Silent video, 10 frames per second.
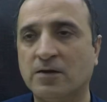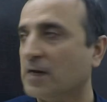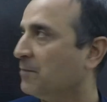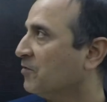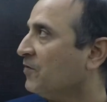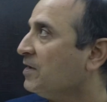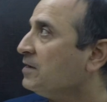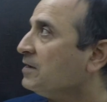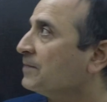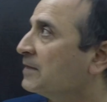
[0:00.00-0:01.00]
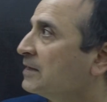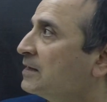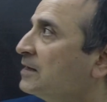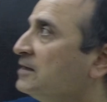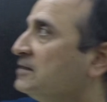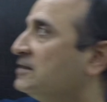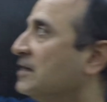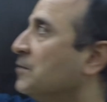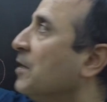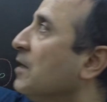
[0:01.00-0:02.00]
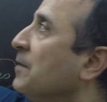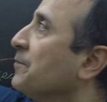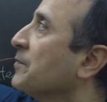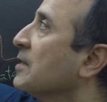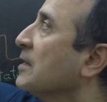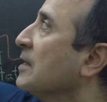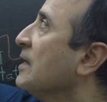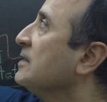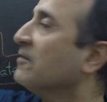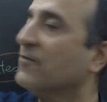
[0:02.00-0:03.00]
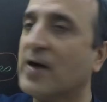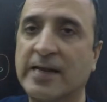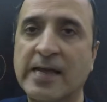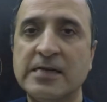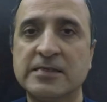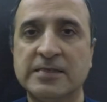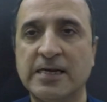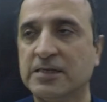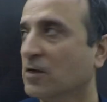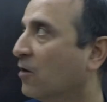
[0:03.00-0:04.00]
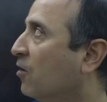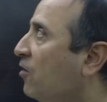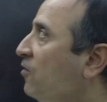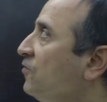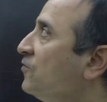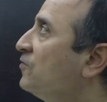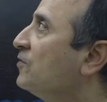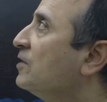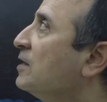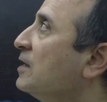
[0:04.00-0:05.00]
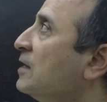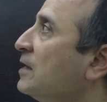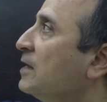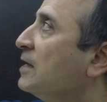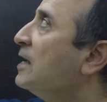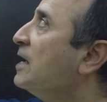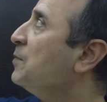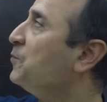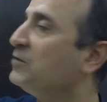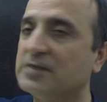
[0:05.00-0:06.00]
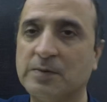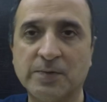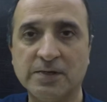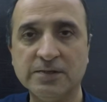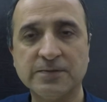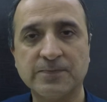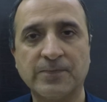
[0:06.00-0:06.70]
Number 1, sigma is a finite set of input symbols.